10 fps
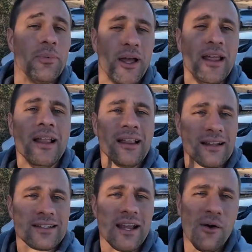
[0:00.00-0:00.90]
But
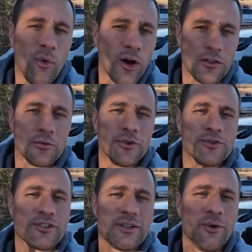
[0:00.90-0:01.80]
let's take a walk
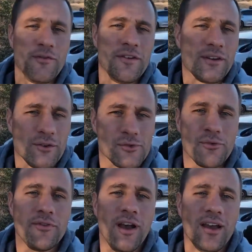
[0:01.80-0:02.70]
through, see what vehicles
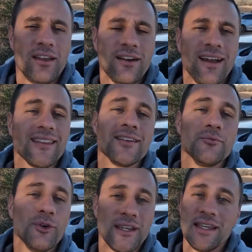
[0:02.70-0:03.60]
we've got here, and
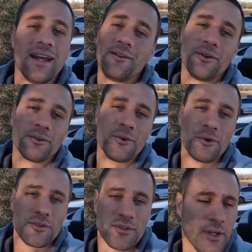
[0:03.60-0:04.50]
then we'll get out on
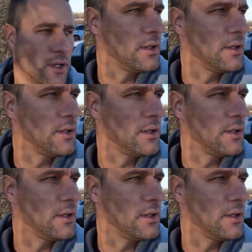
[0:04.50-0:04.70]
course.